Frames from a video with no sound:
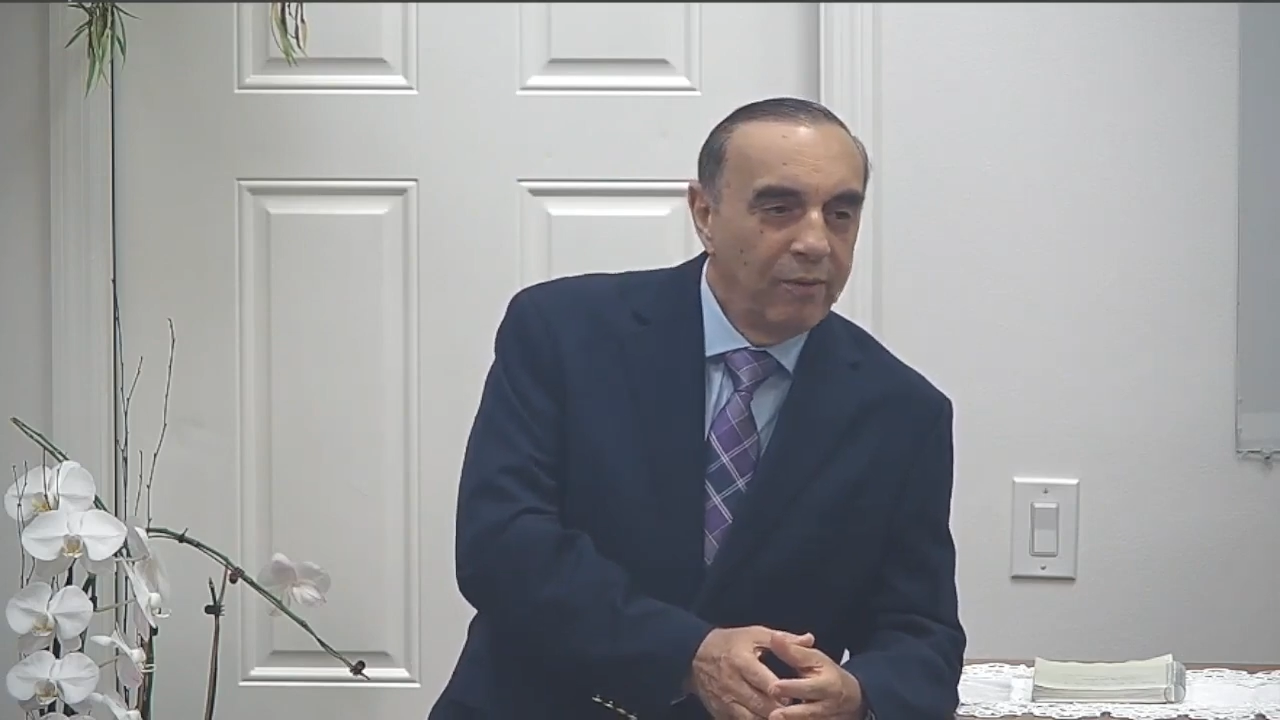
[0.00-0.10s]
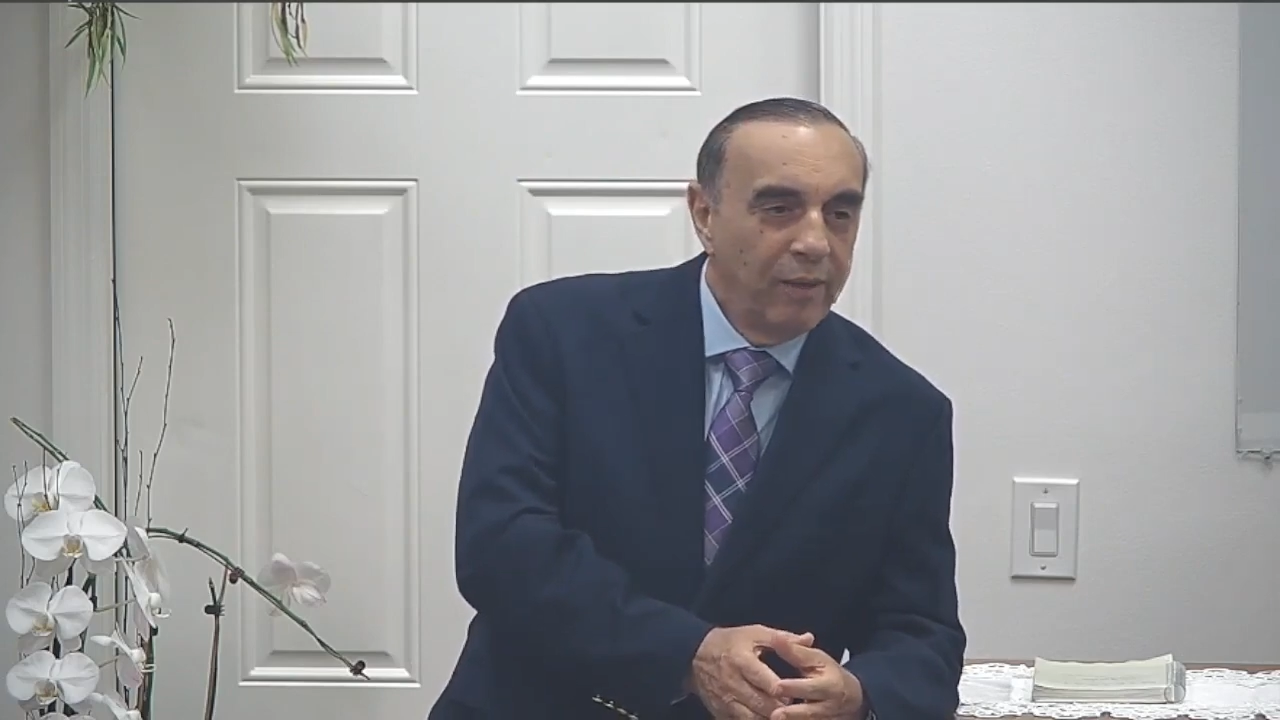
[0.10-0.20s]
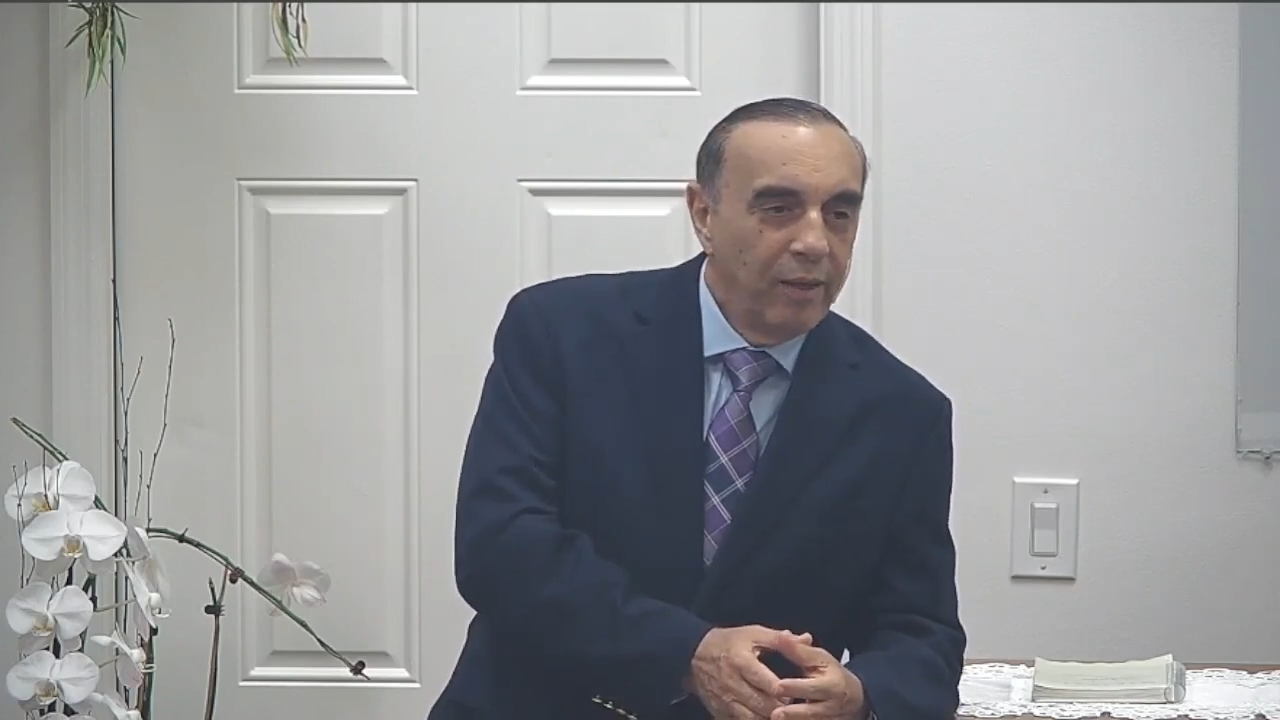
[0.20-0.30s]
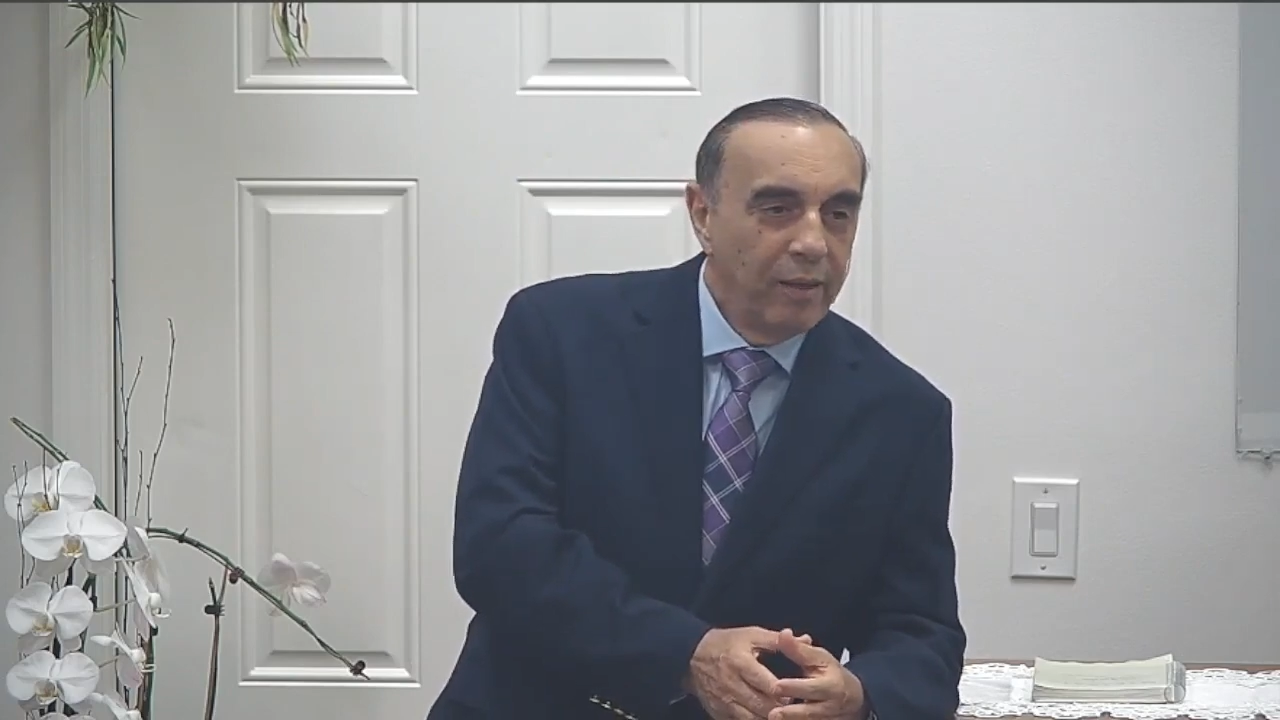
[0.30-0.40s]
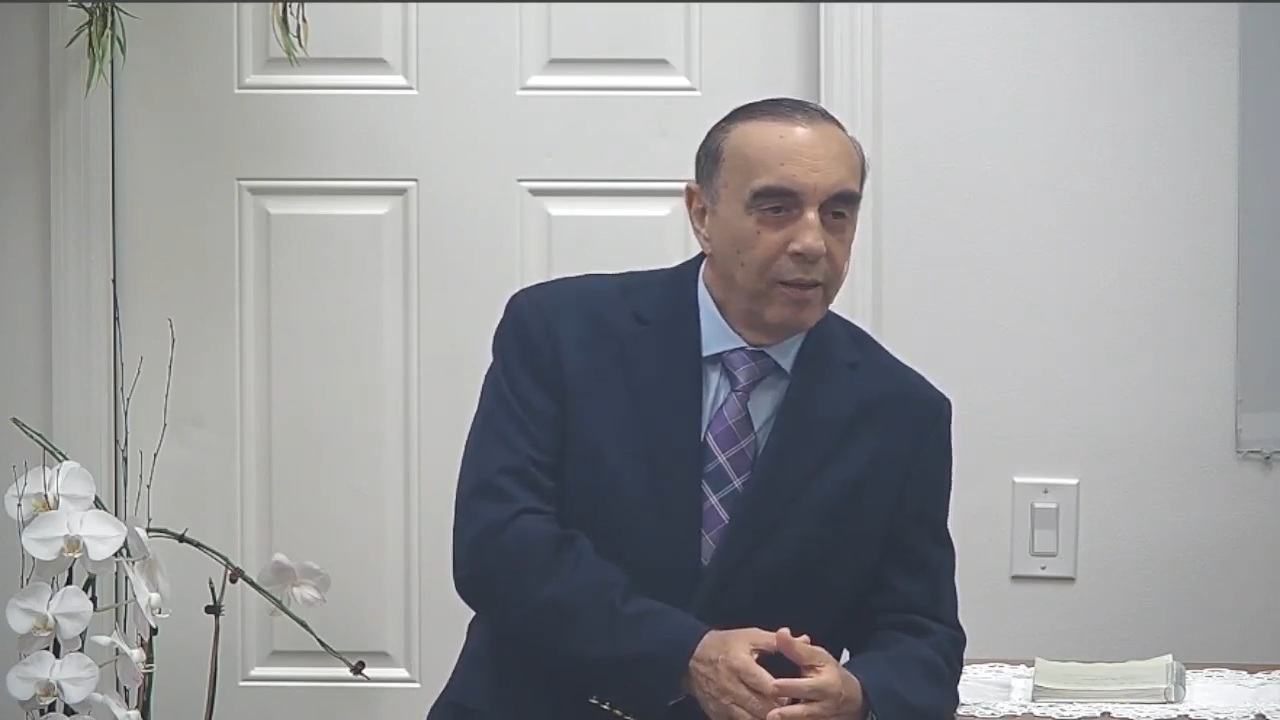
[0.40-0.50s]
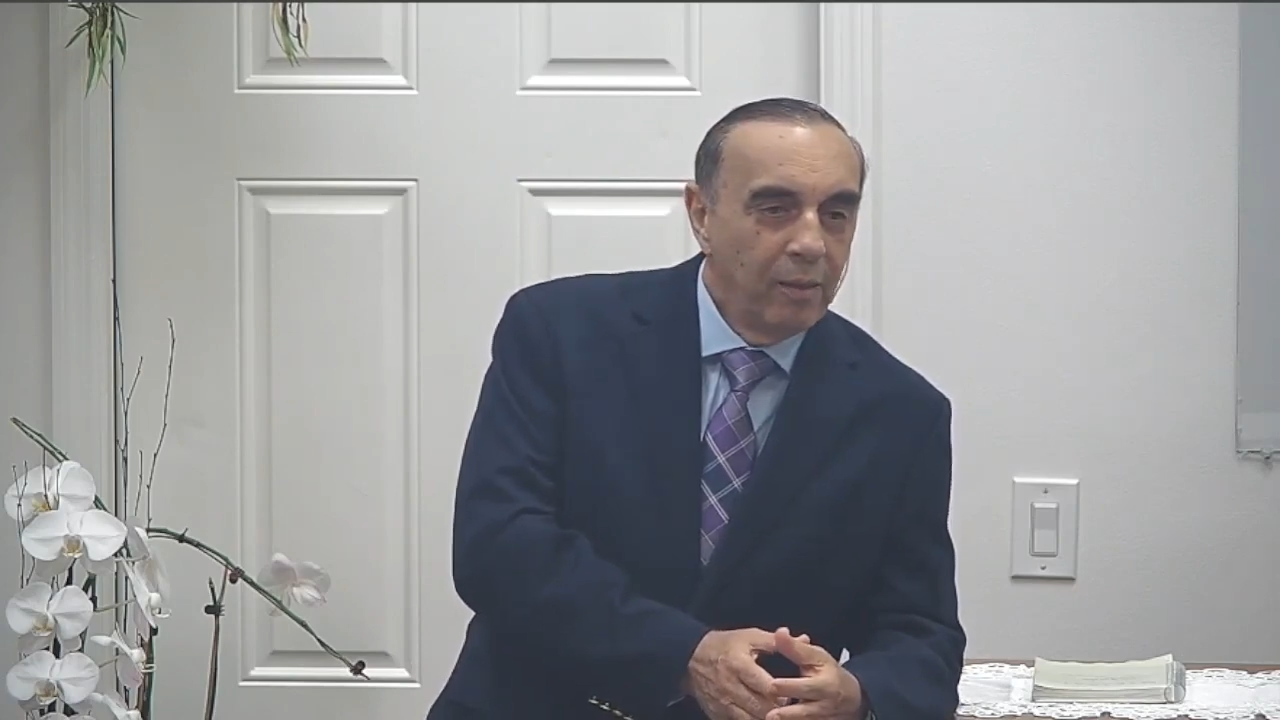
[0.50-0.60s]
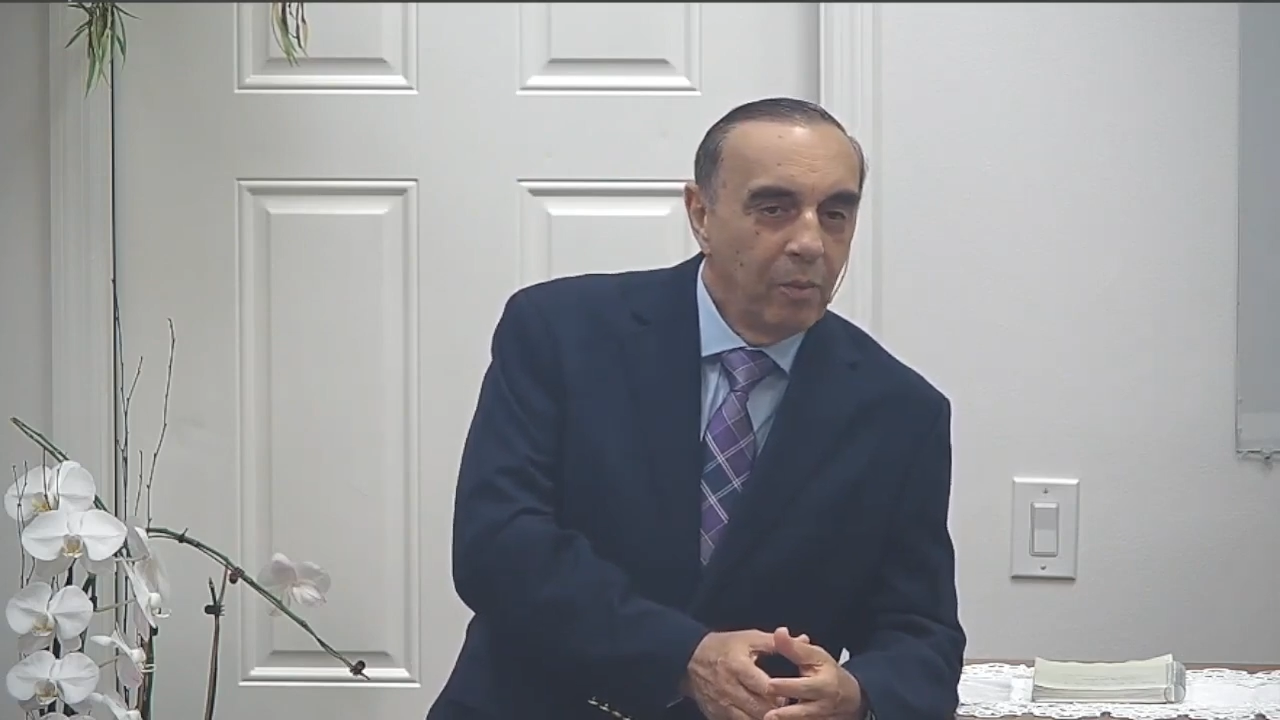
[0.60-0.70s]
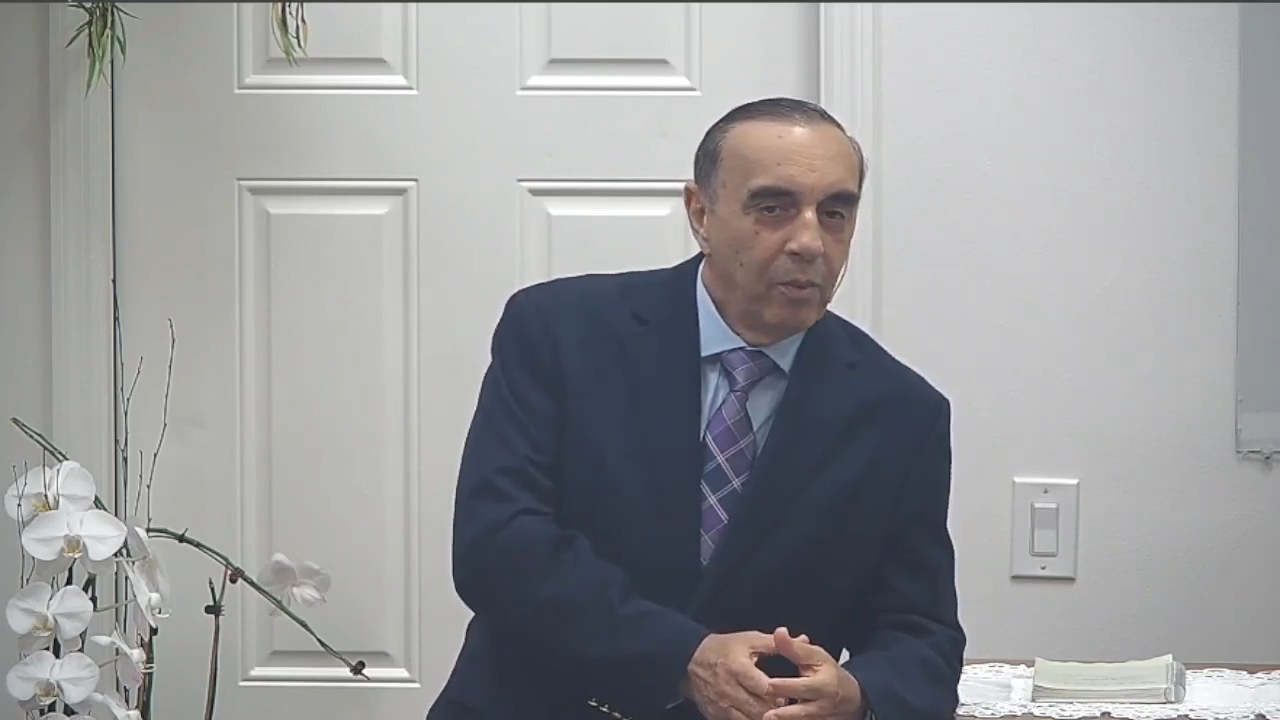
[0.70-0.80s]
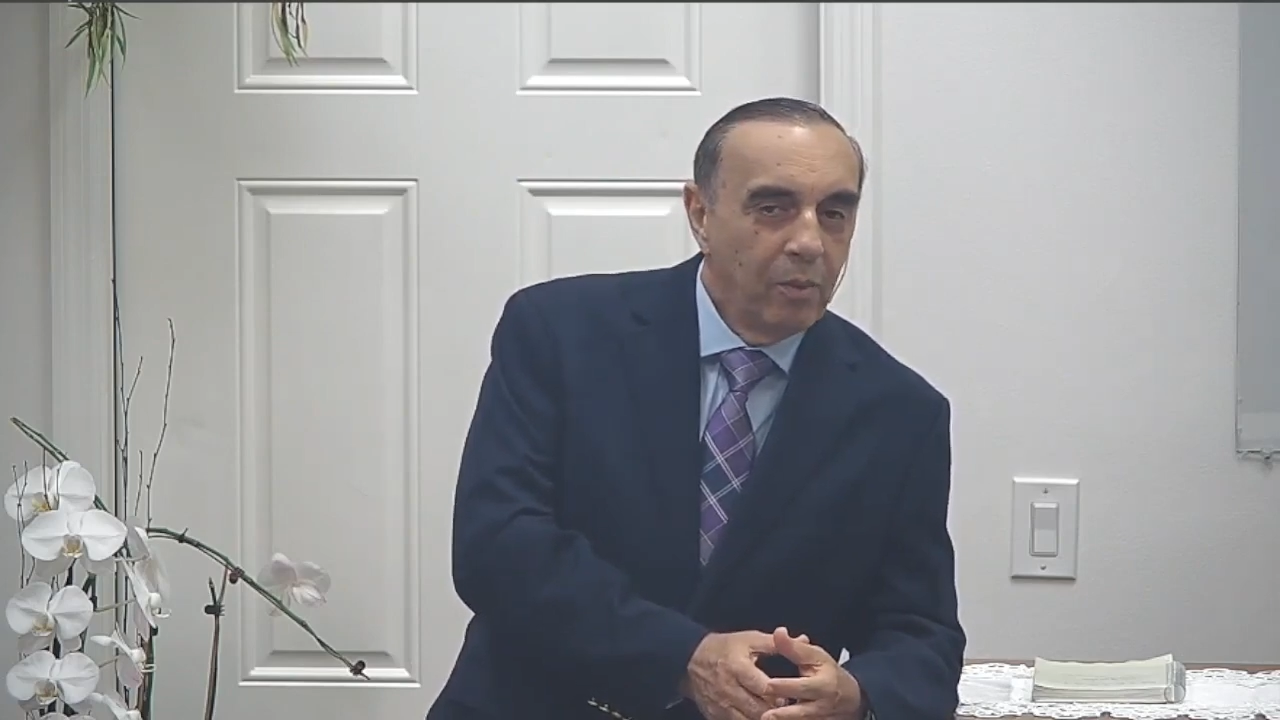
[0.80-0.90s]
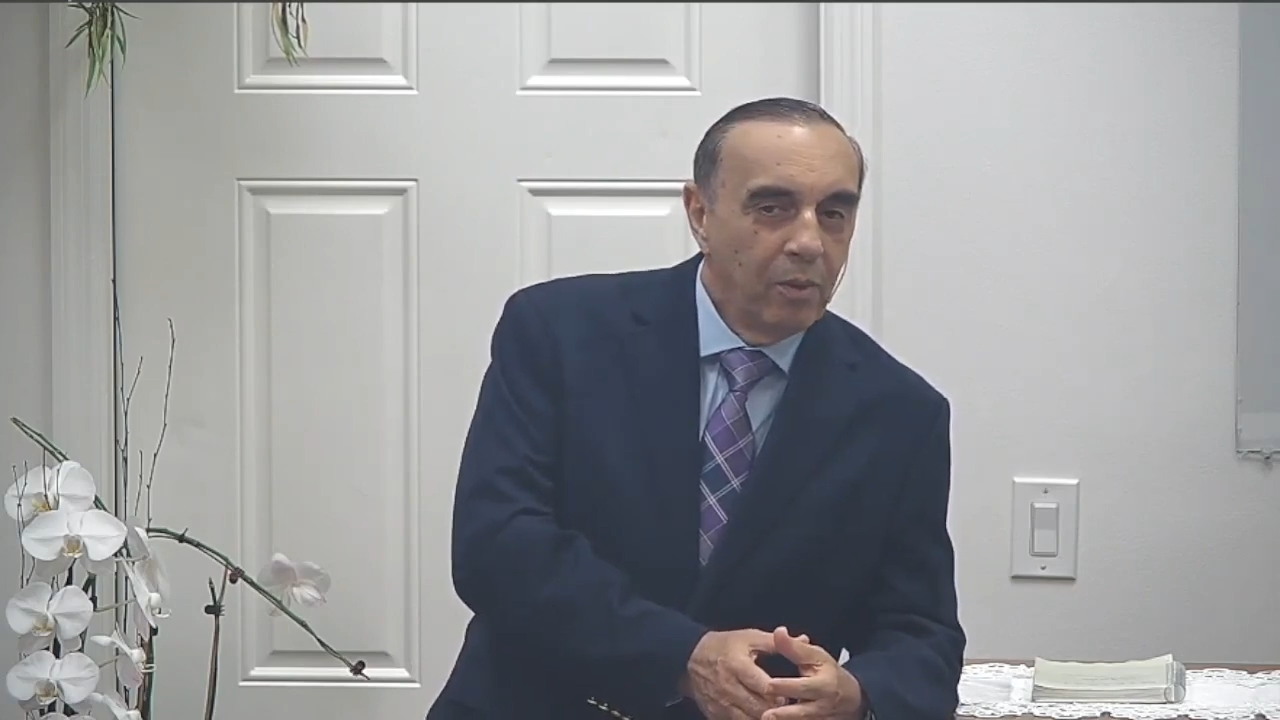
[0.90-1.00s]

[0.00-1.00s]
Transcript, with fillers: said, what?